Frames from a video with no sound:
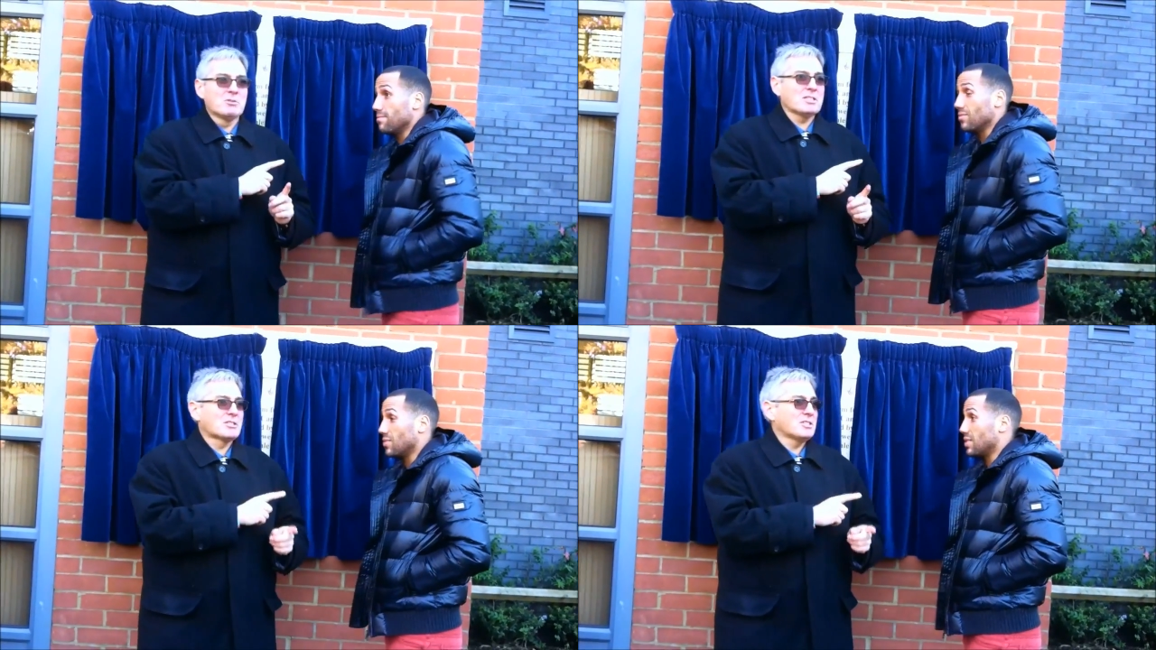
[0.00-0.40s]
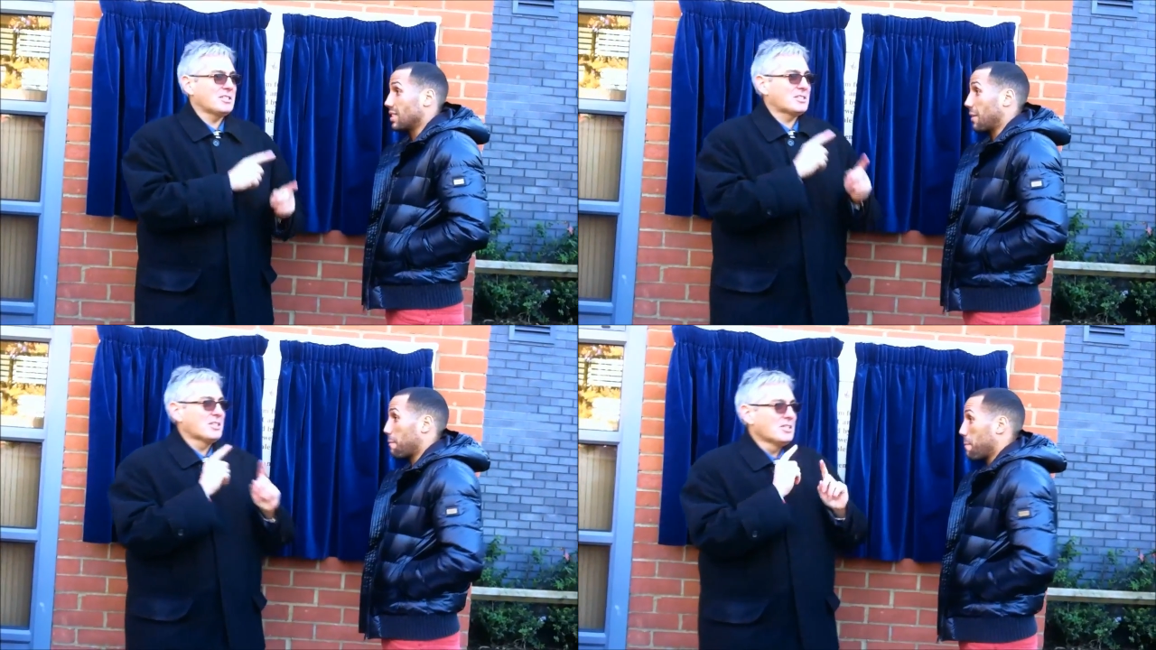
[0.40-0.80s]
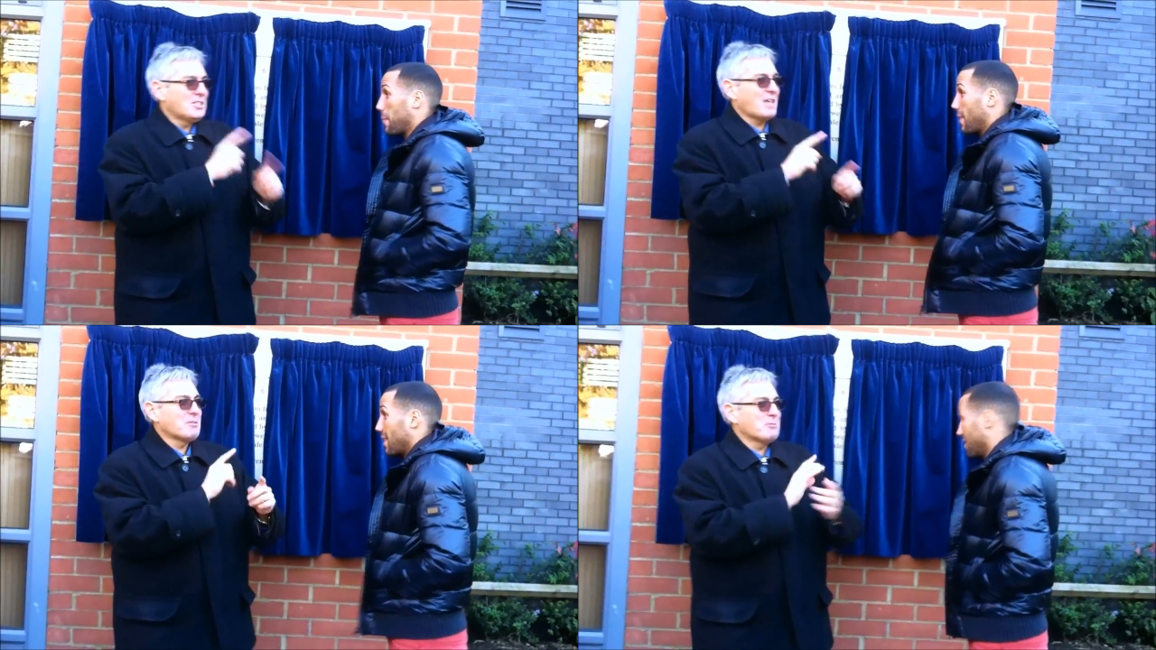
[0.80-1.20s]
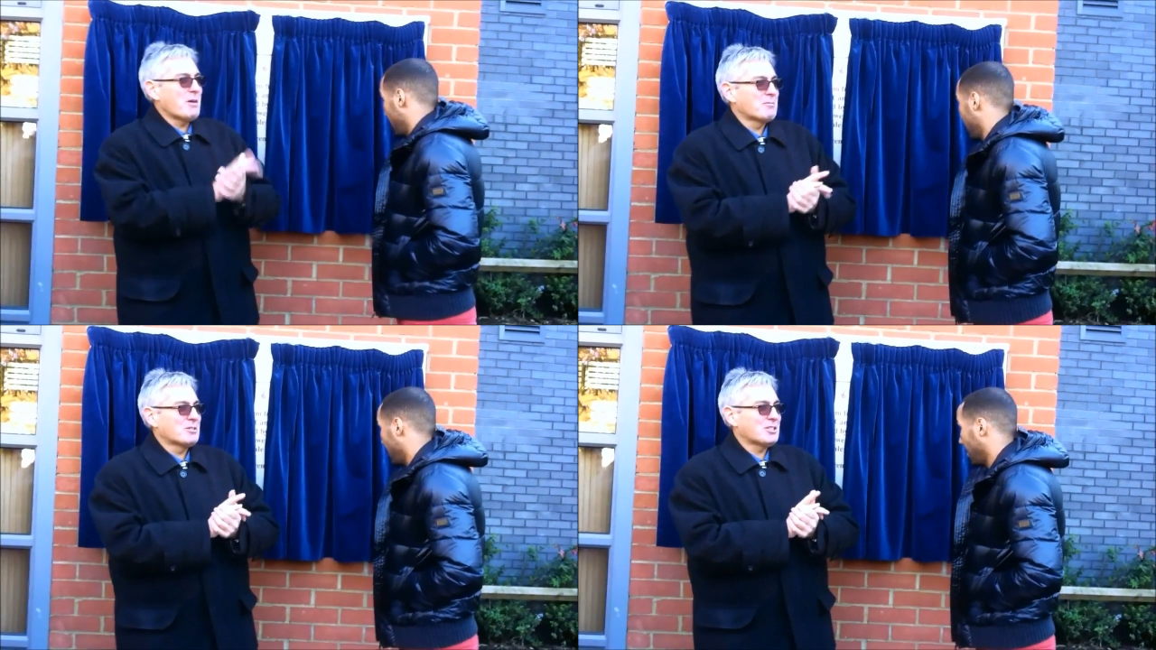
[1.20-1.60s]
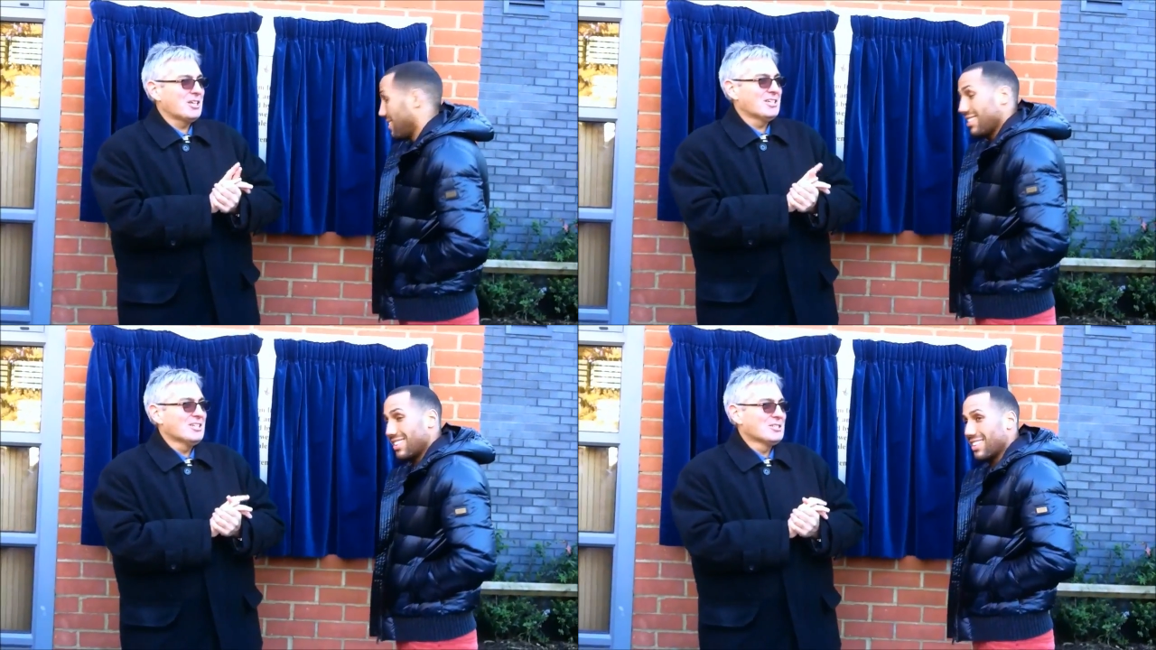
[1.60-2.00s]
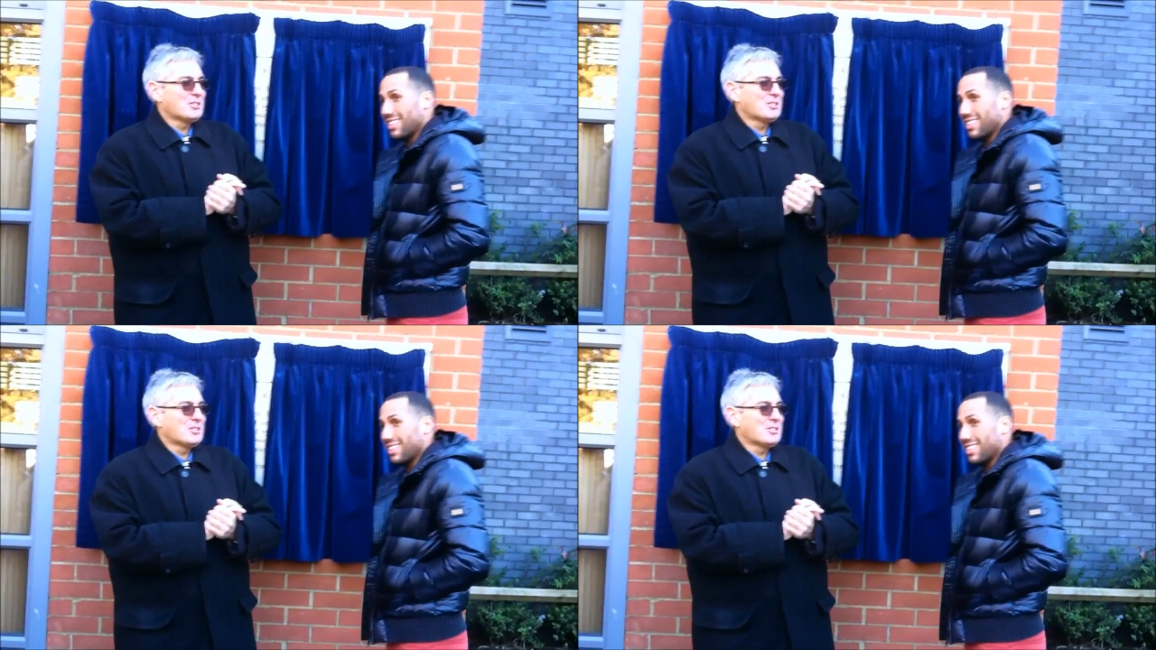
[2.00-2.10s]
Speaker 1: in all this because it's James's mum that uh,